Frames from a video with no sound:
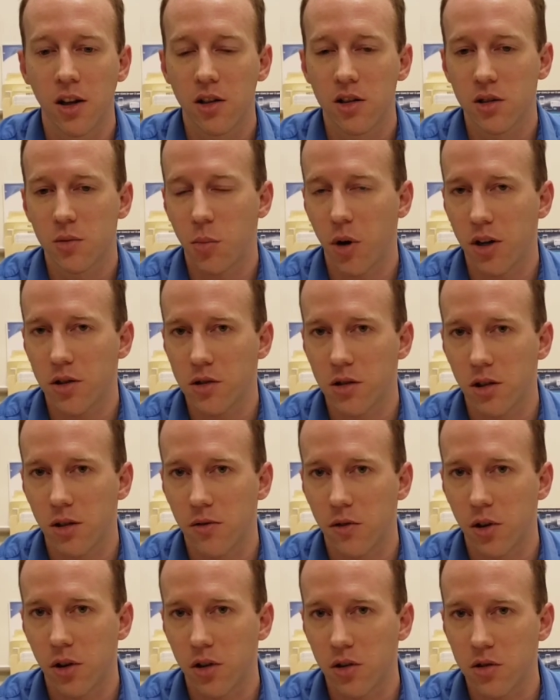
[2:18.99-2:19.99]
especially
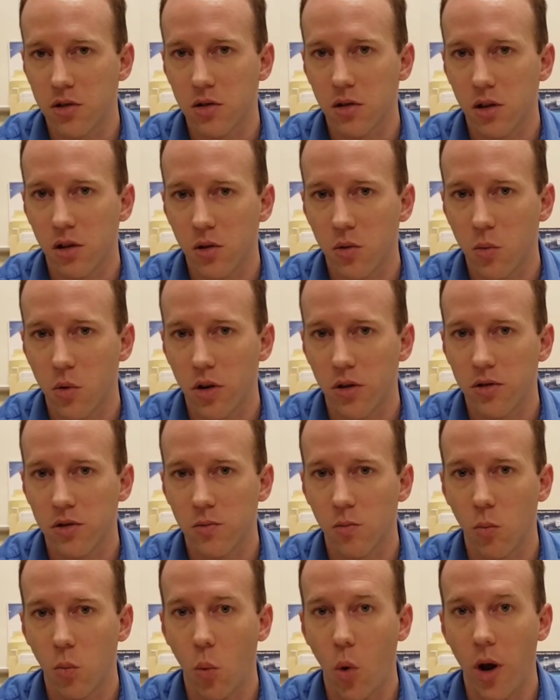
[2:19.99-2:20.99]
if you're concerned with
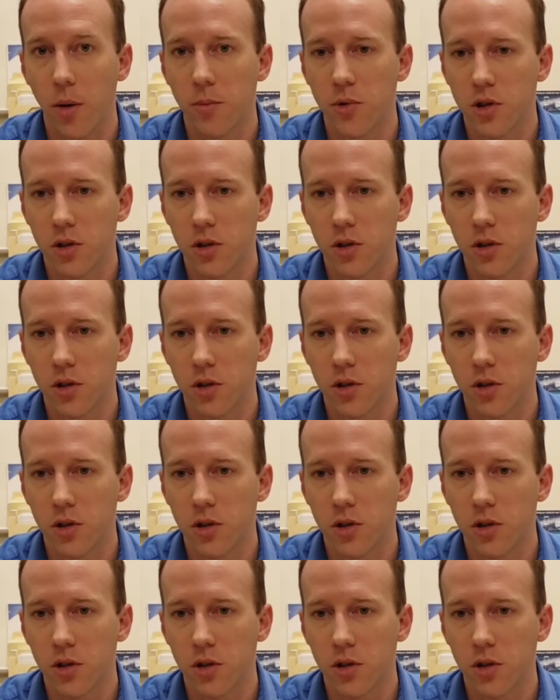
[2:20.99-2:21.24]
web